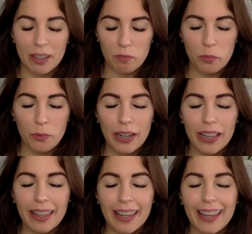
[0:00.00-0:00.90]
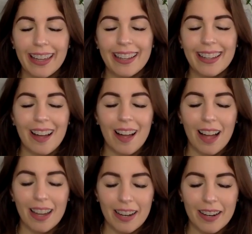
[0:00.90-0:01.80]
I am really
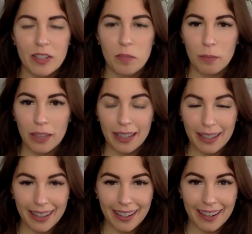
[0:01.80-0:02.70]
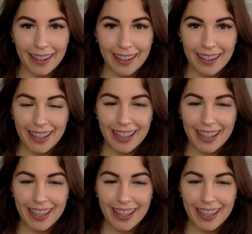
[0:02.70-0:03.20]
honored to be here